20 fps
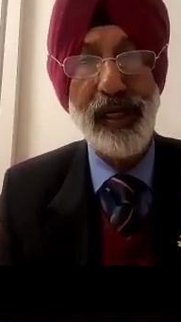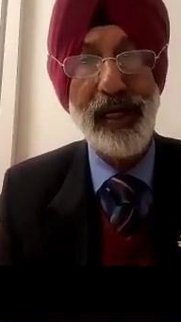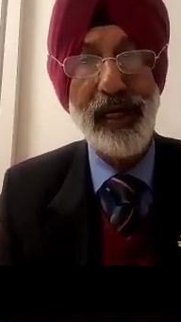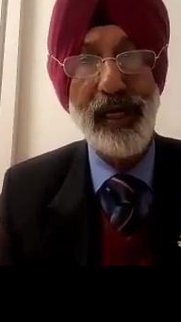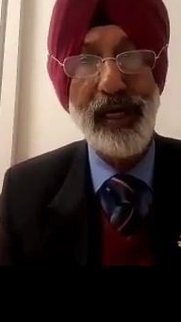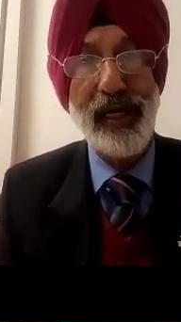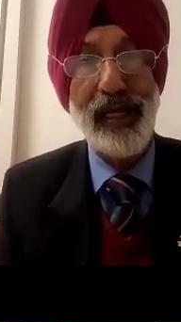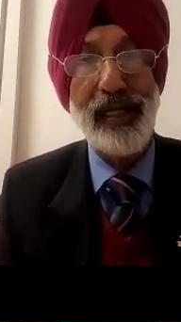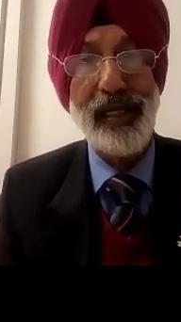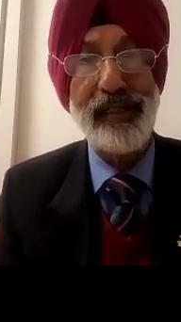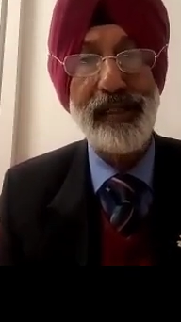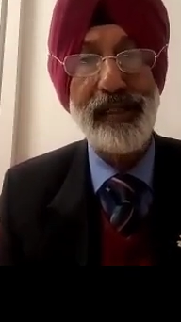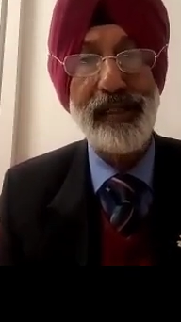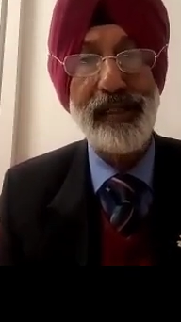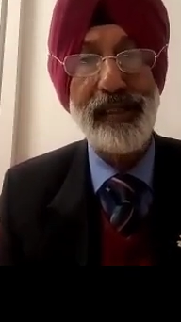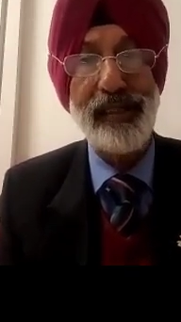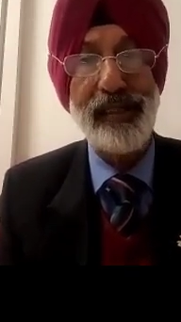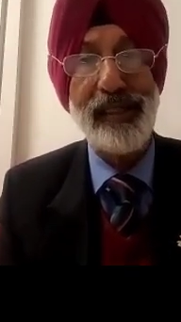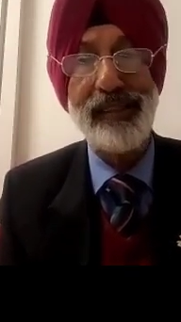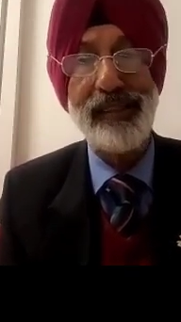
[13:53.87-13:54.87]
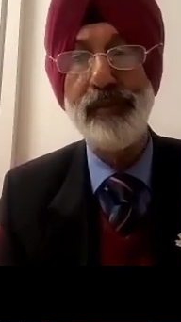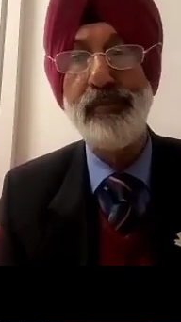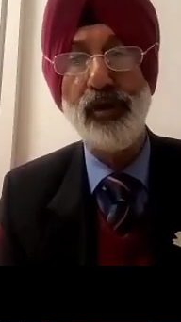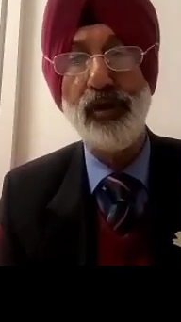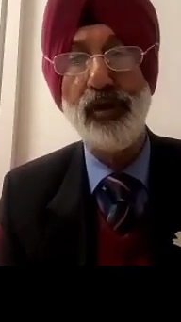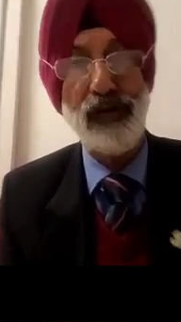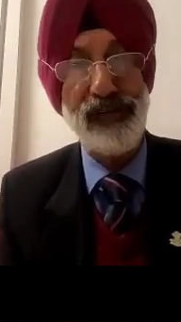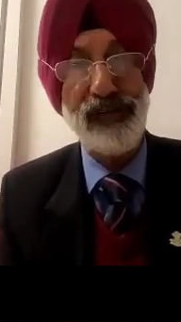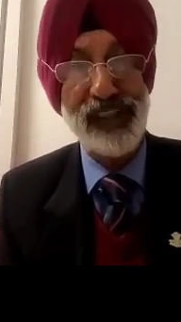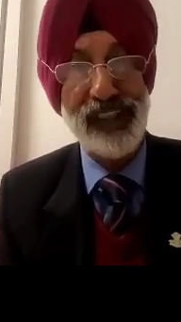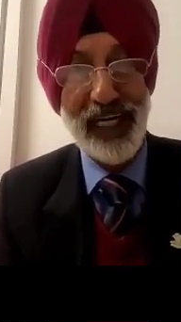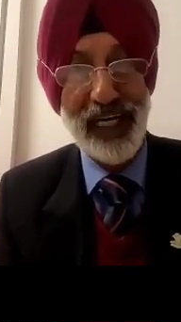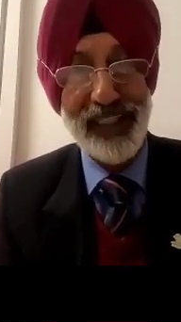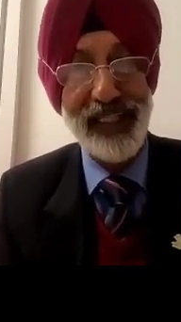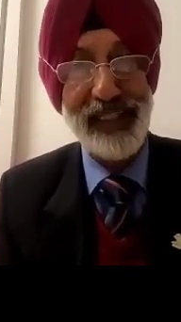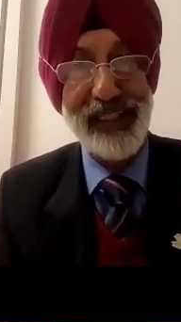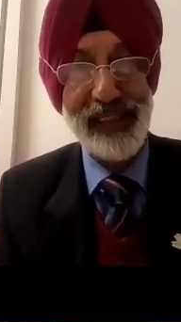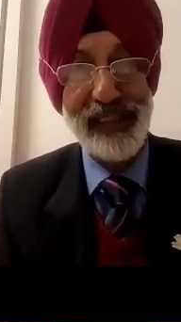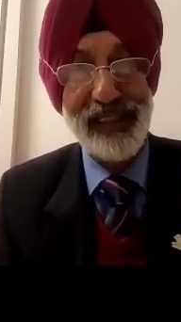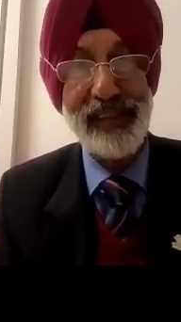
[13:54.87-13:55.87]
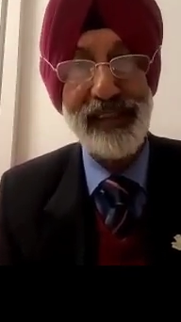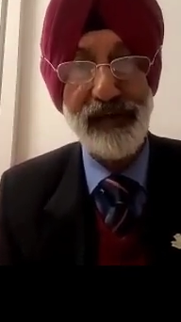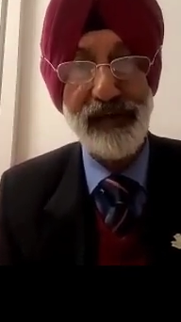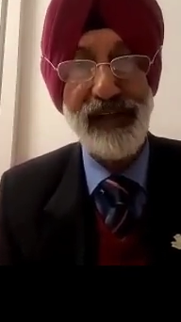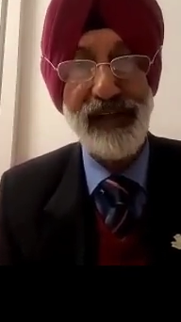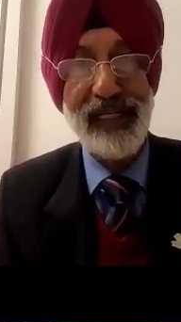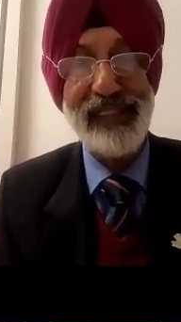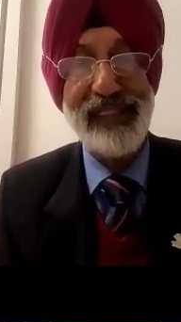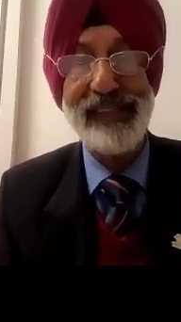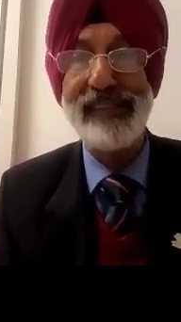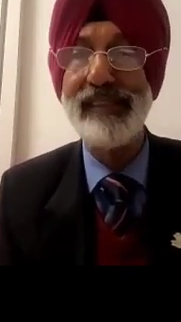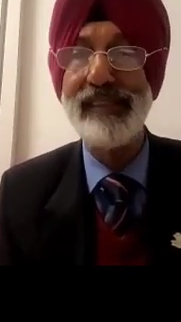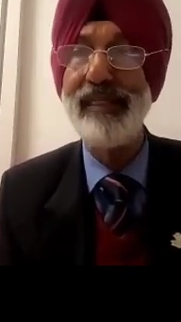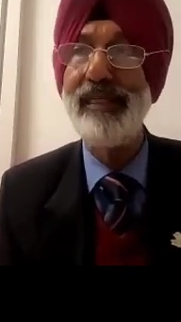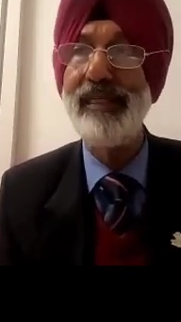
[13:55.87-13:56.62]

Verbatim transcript: And this is more of a strategic surveillance.